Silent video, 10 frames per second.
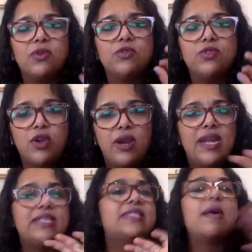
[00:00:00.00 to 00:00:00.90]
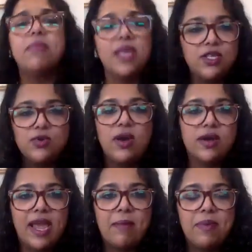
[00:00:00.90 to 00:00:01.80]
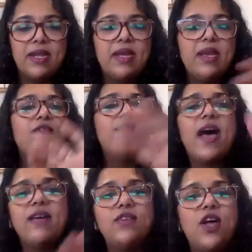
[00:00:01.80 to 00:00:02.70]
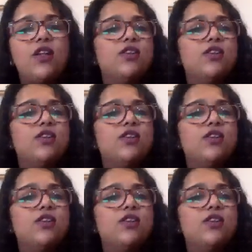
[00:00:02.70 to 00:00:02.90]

people who donated something to our cafe, $5